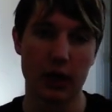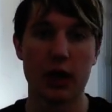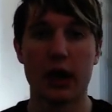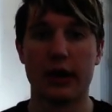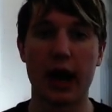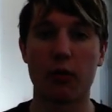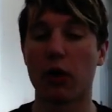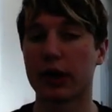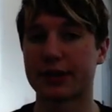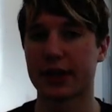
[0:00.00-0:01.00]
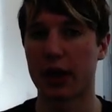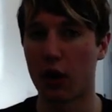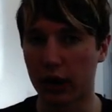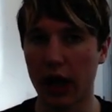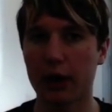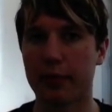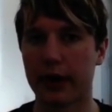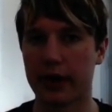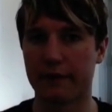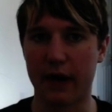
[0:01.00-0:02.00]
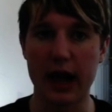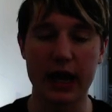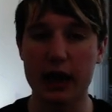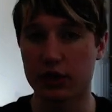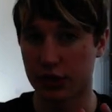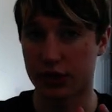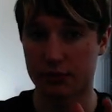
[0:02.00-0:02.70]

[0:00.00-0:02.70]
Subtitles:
Now, one could say, okay, but if I can't just,